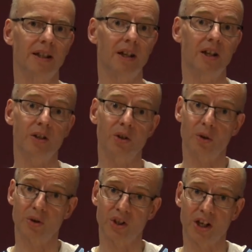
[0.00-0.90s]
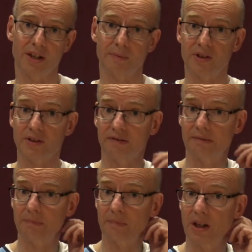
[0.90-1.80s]
not just
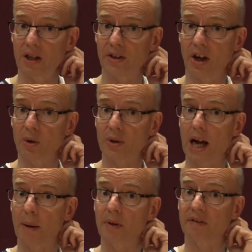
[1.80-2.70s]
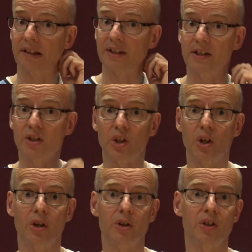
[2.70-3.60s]
from those up the front in
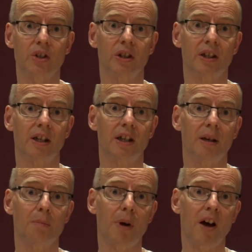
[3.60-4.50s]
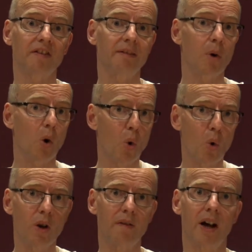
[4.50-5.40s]
church, but from
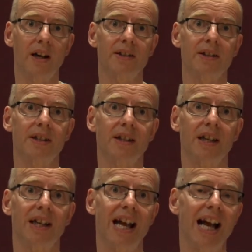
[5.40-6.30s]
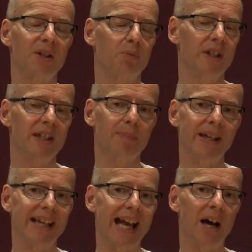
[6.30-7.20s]
all of us as we
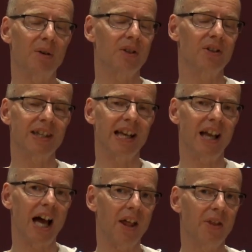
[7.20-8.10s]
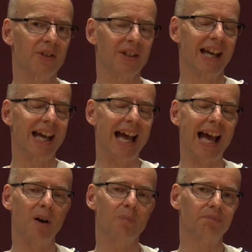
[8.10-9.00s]
speak out and tell others
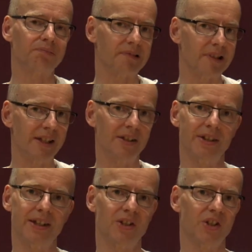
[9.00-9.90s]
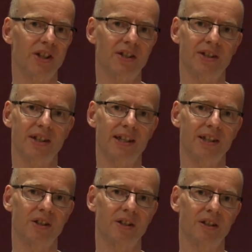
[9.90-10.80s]
how brilliant this Jesus
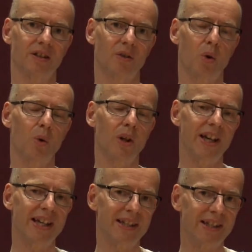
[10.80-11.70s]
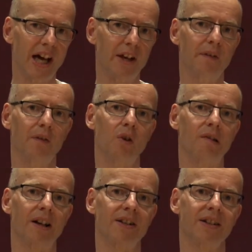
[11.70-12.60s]
is, all that he's done
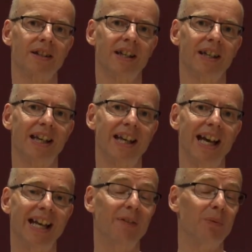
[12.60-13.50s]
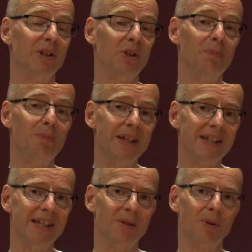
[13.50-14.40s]
for us. And if we do
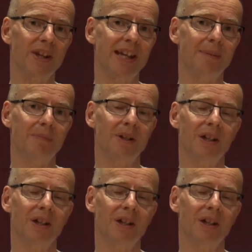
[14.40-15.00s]
business with him,